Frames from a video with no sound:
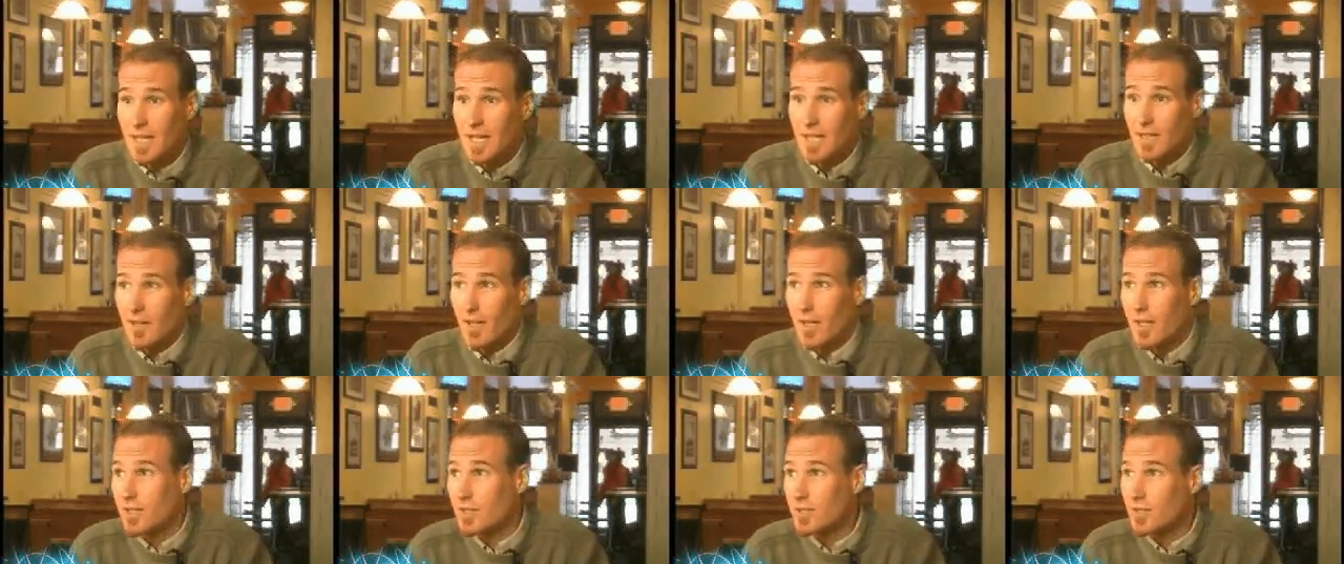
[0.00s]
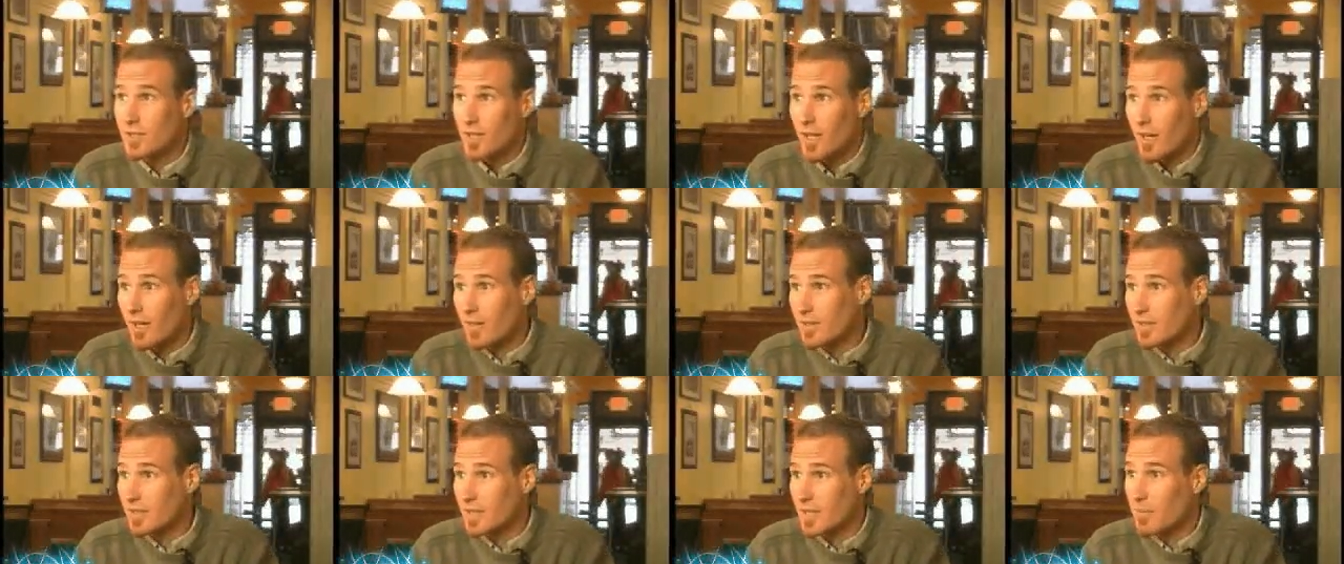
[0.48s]
Lunch
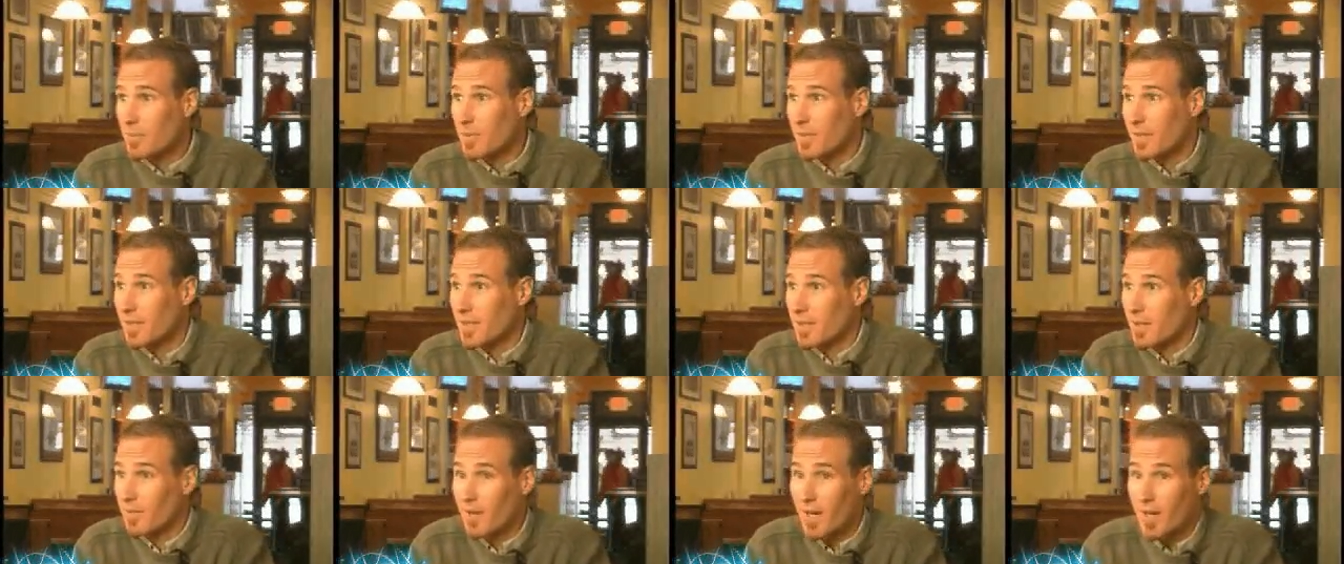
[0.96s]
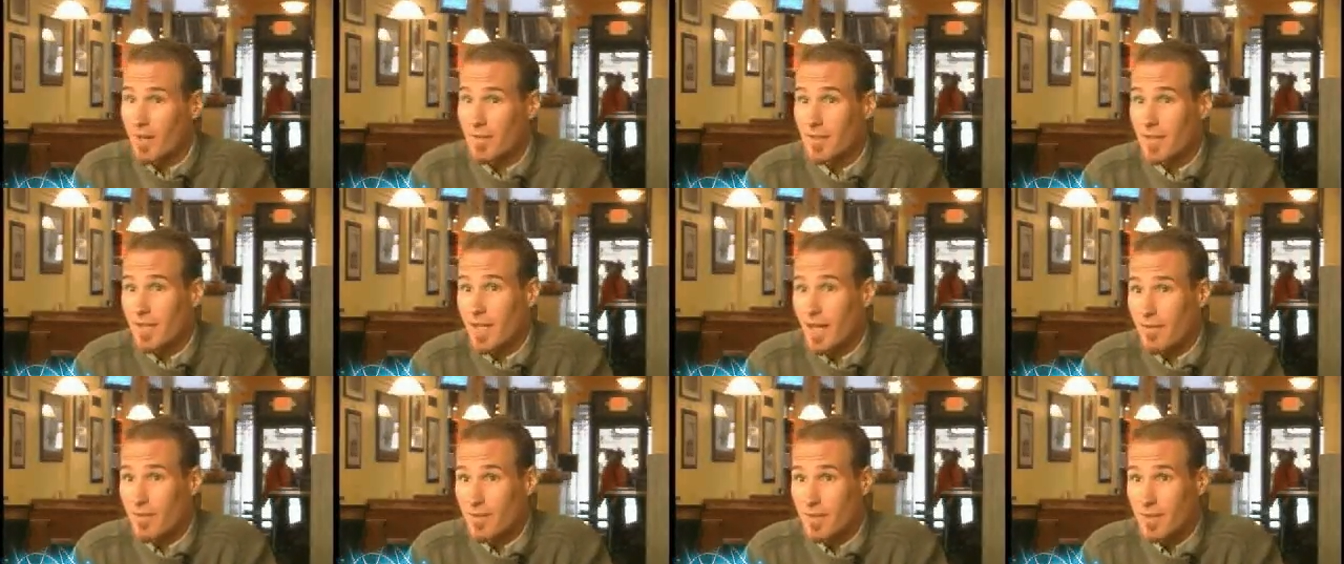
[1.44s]
starts typically around
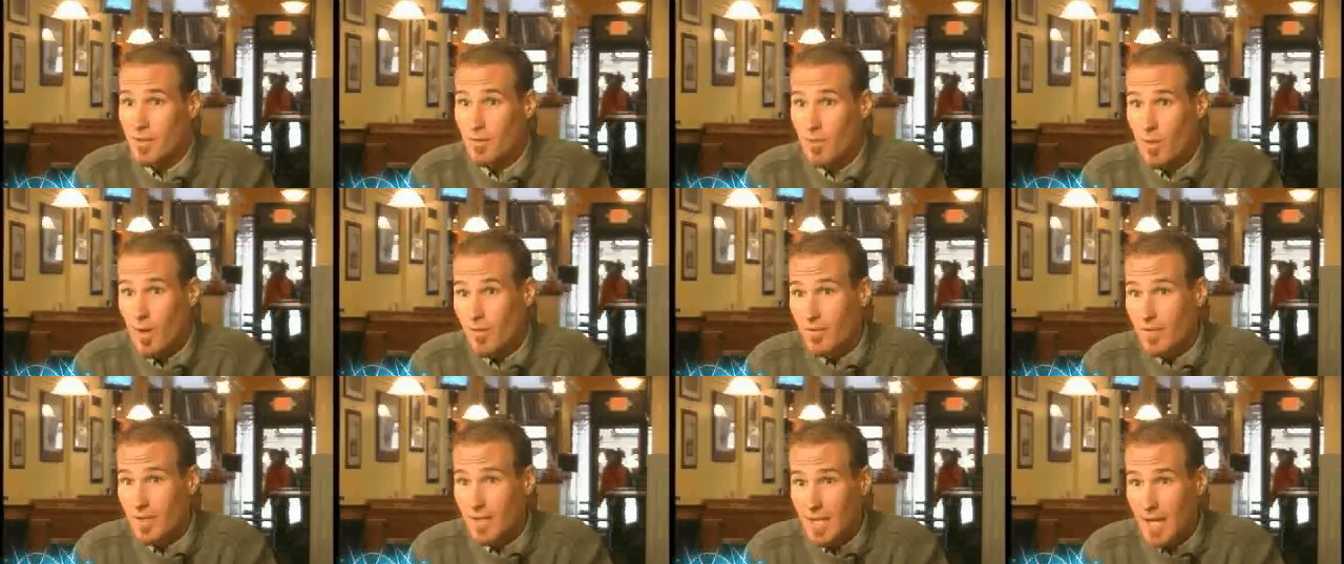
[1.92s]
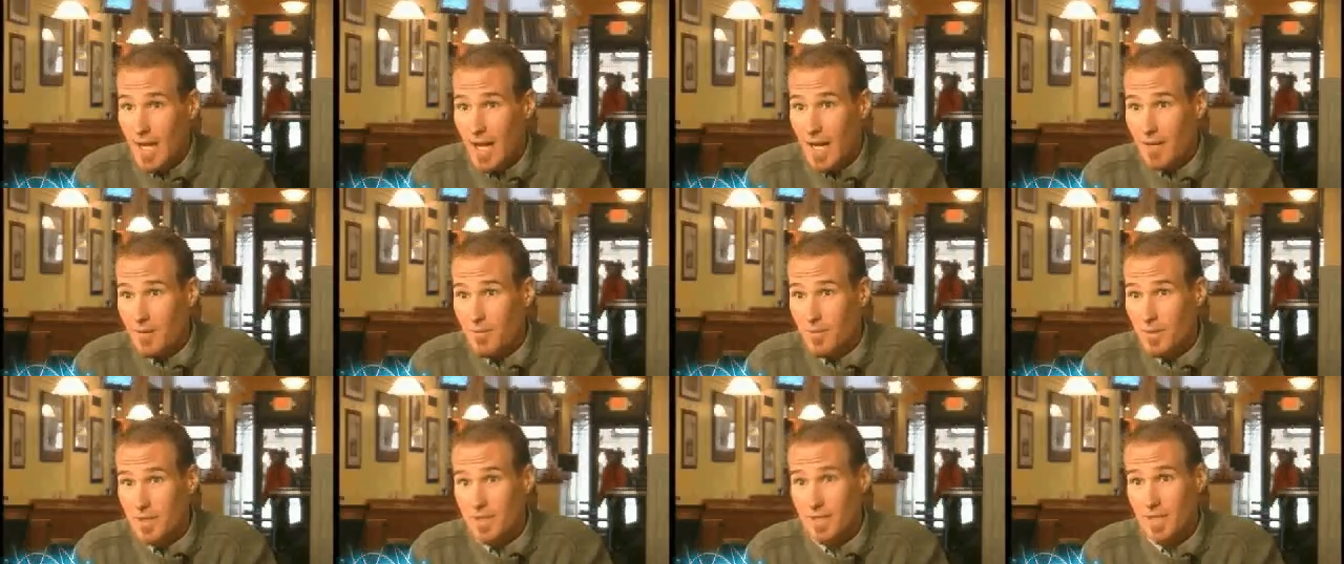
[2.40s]
11, 12
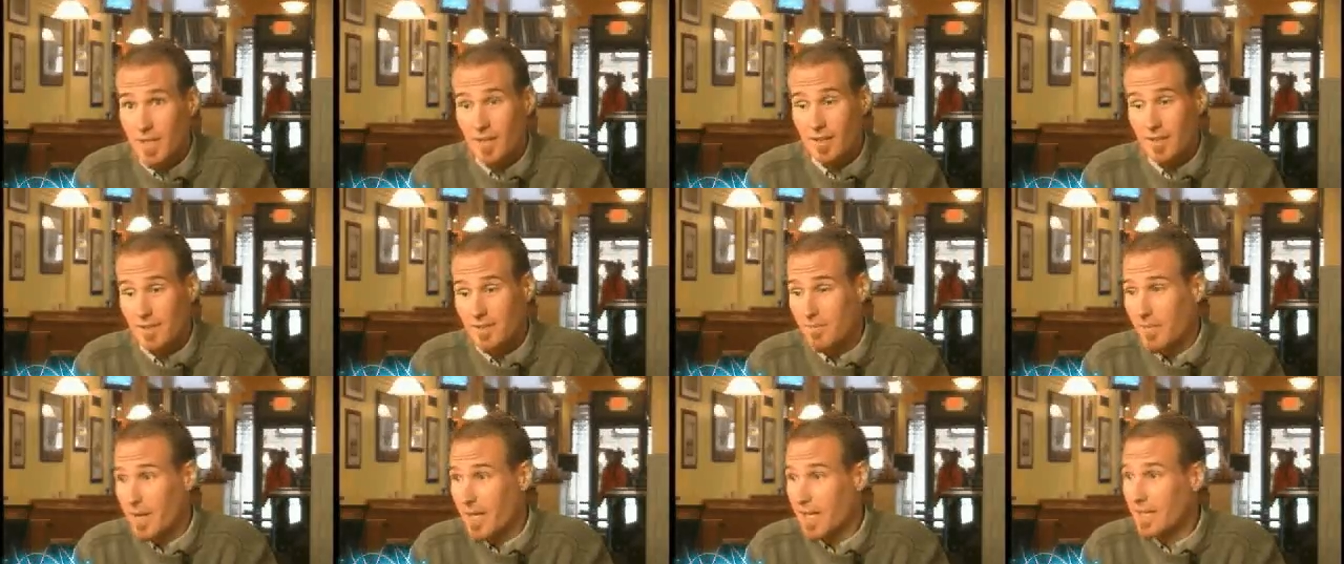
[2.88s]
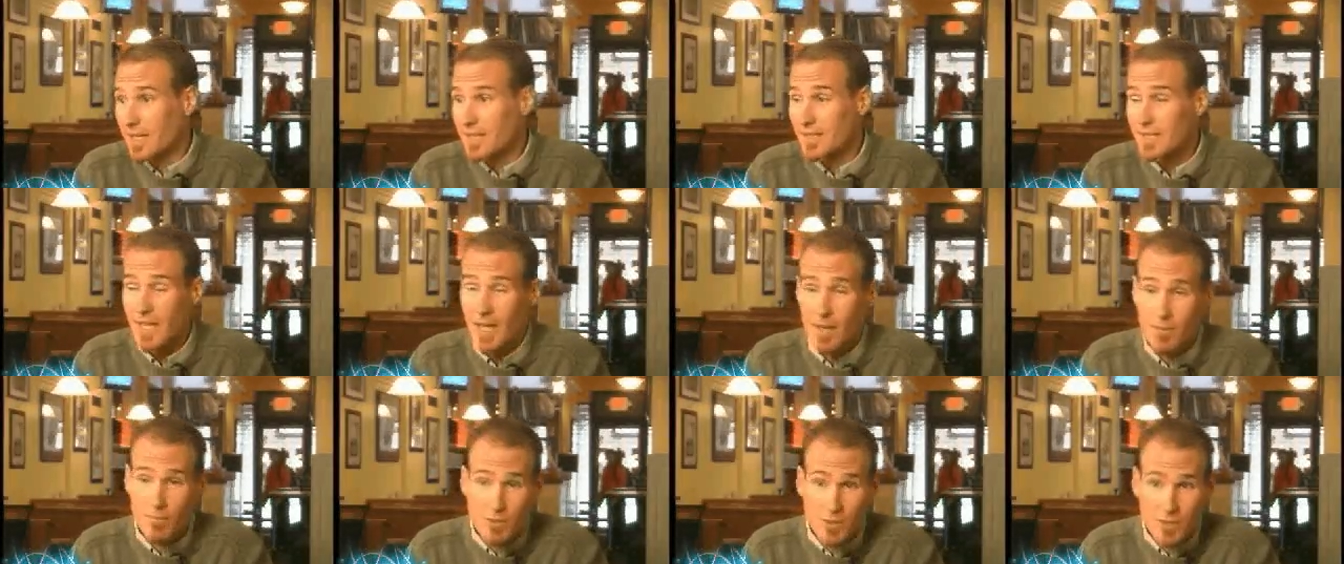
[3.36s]
o'clock. We start making
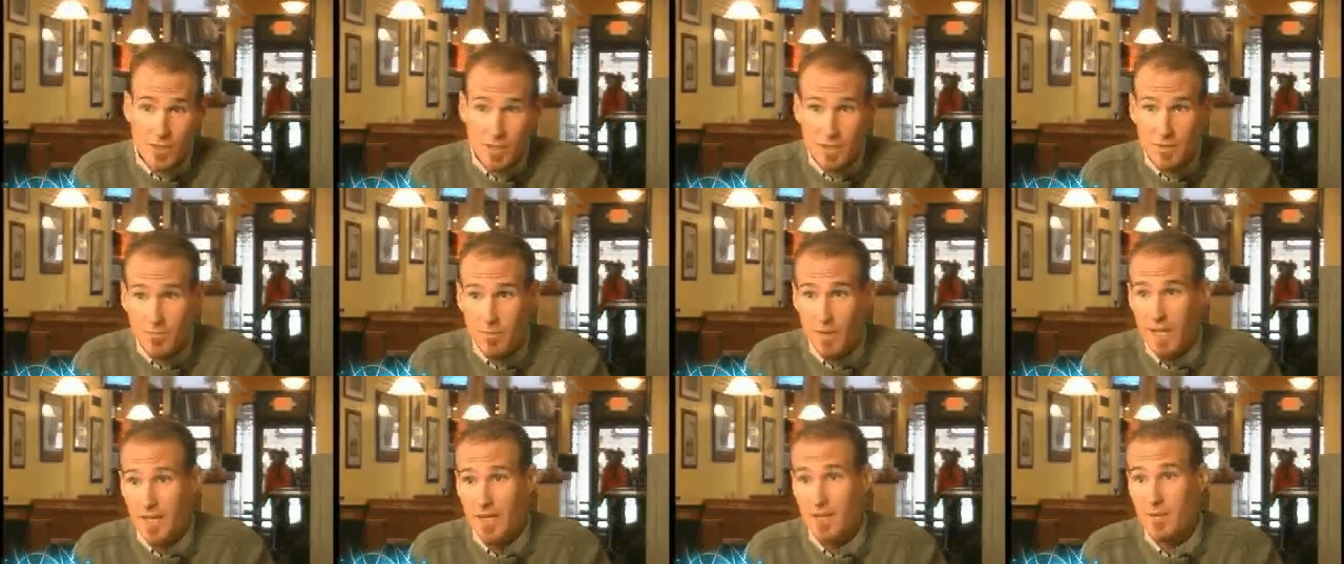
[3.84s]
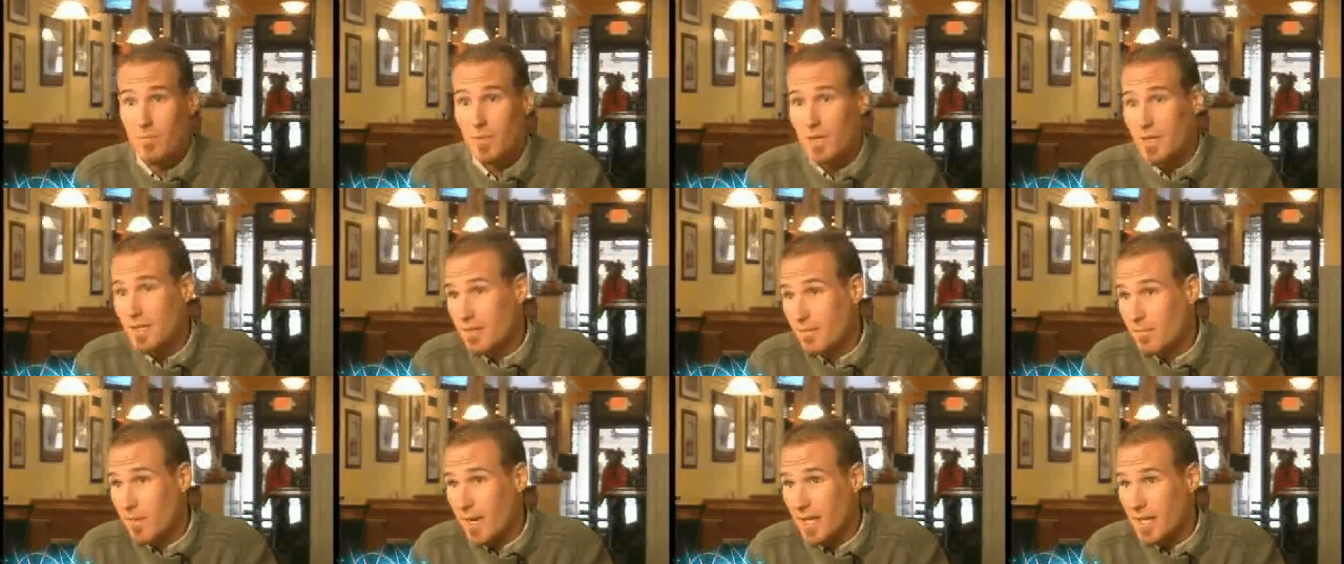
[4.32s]
sandwiches, making
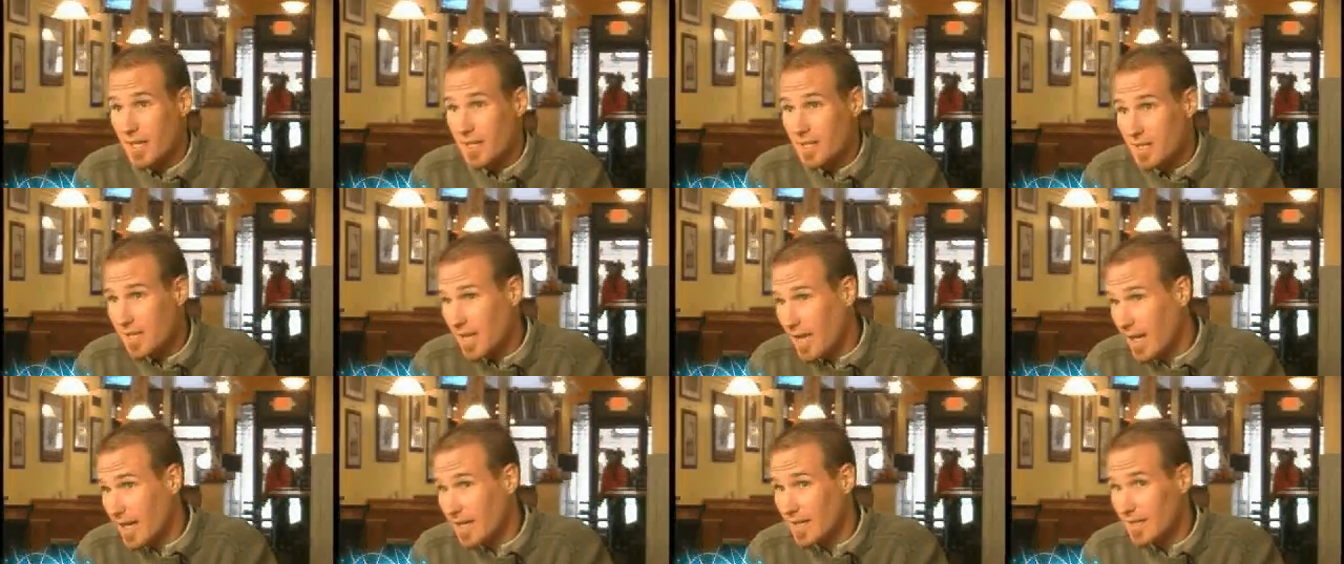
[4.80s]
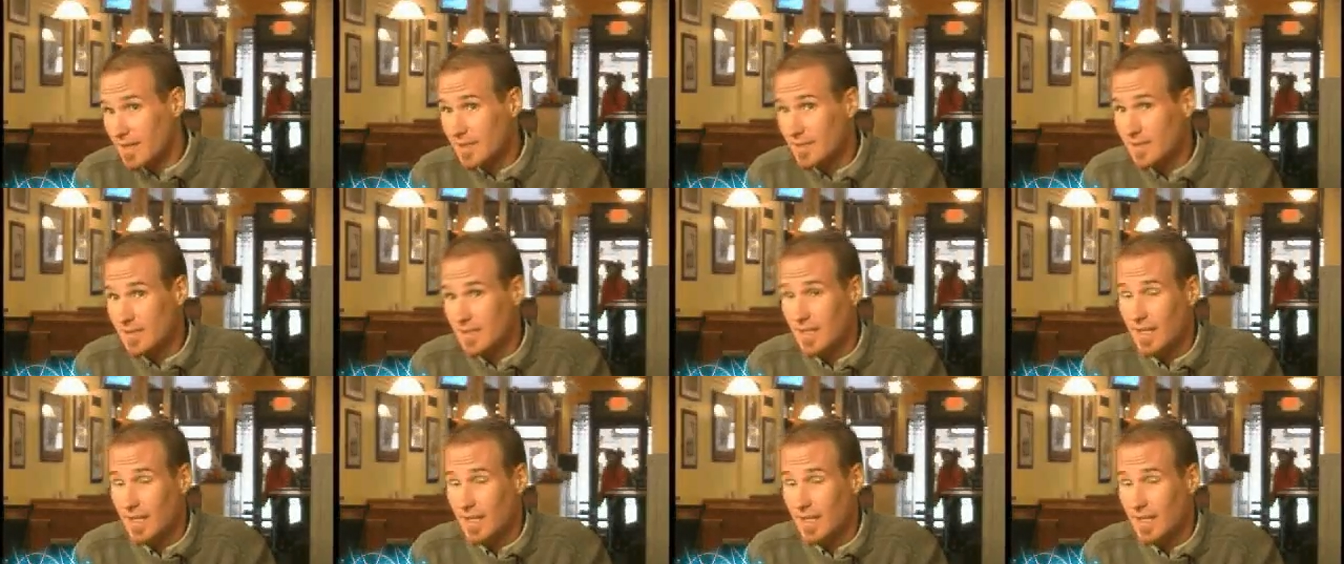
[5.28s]
pizza by the slice.